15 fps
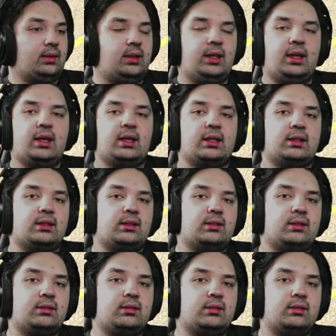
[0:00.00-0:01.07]
Yeah.
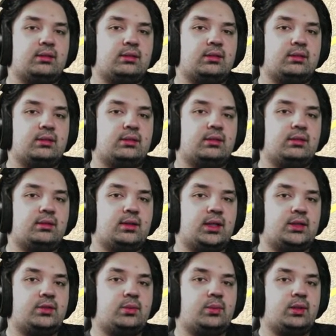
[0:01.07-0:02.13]

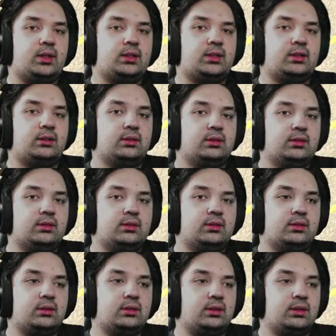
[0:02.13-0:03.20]
Thanks for watching.
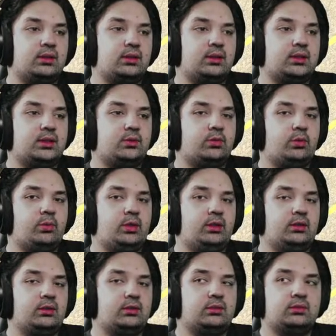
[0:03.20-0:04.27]
Uh, that's it for me.